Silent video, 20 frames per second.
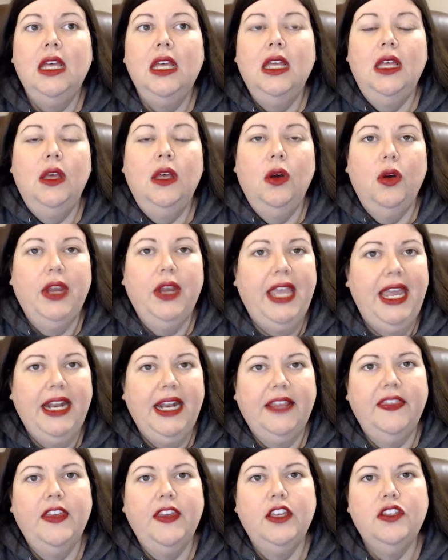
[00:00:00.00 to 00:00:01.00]
organic
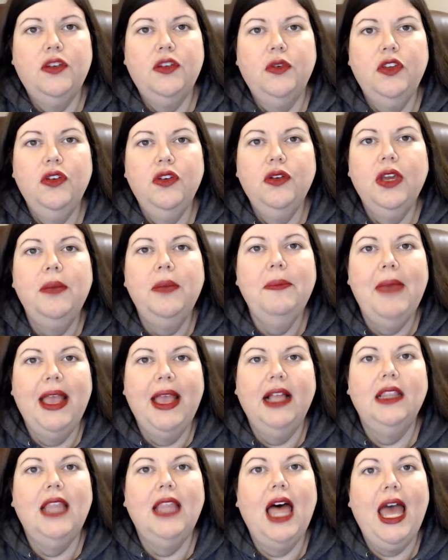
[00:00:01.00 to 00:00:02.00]
things. So you can make a
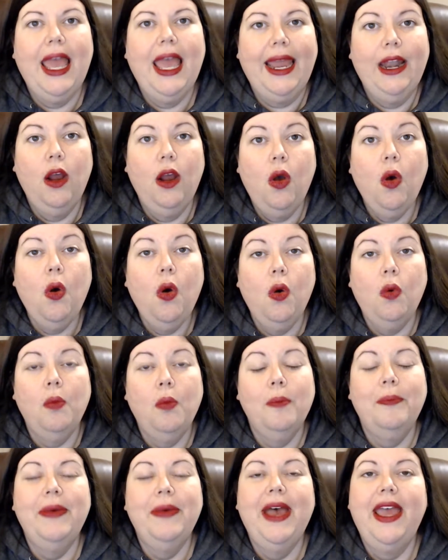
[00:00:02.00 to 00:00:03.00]
lot at home,
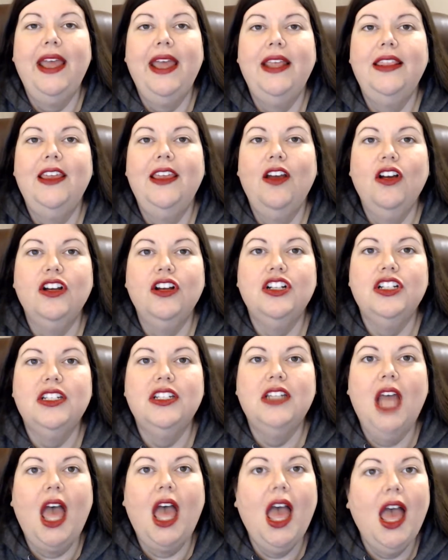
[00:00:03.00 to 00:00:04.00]
but there are just
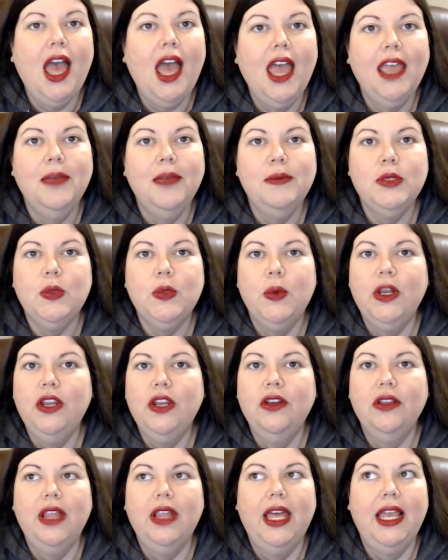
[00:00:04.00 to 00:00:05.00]
times when
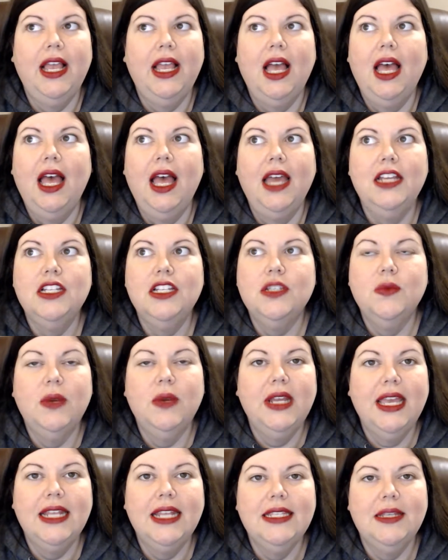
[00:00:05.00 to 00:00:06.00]
you're like, I just want to
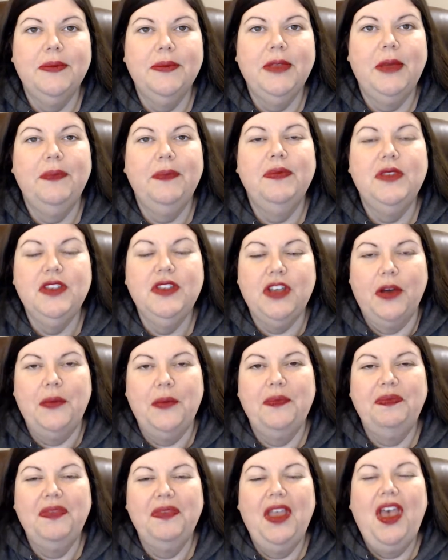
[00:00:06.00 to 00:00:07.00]
get something. So,
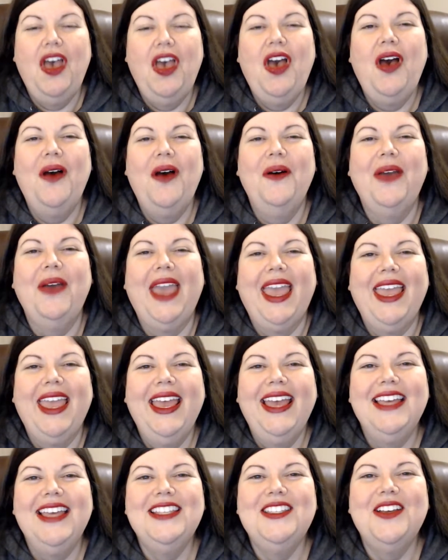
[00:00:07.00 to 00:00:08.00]
okay,
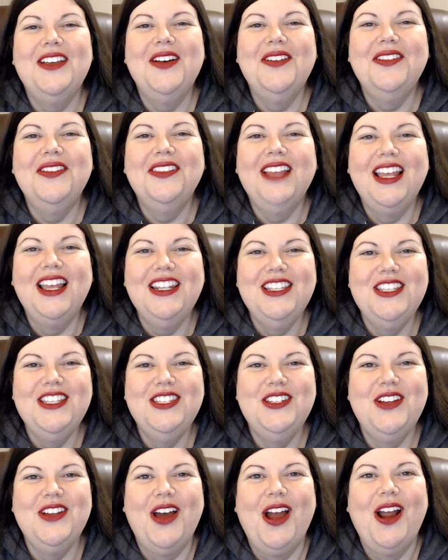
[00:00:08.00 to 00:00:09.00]
so let's
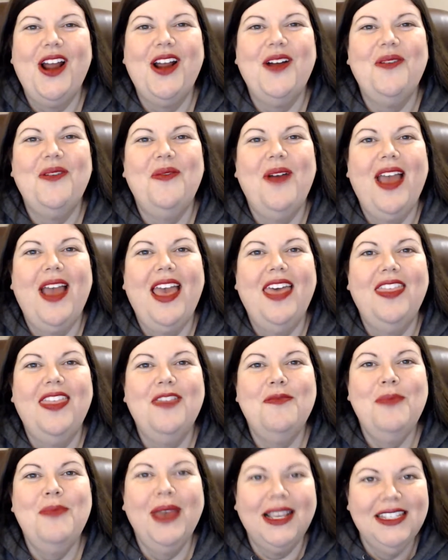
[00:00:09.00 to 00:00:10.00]
start with
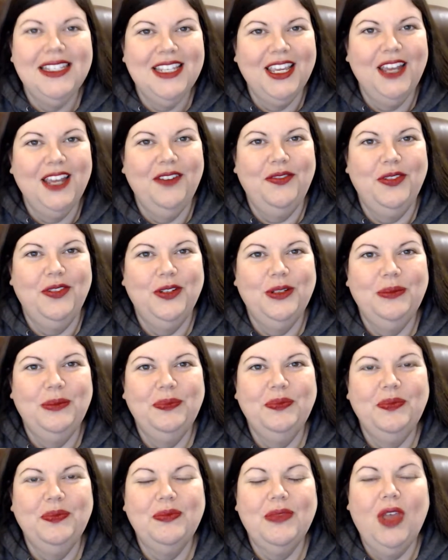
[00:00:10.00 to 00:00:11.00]
Mexican food.
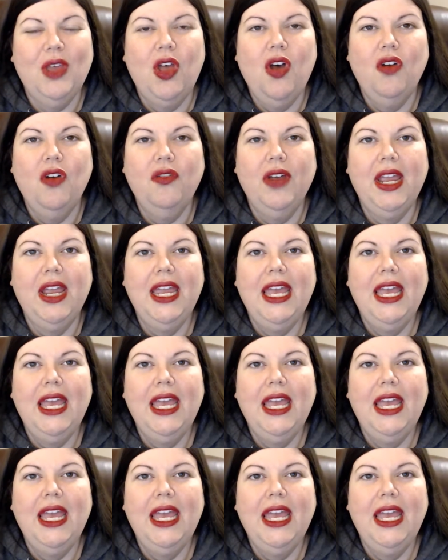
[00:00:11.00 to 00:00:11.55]
All right.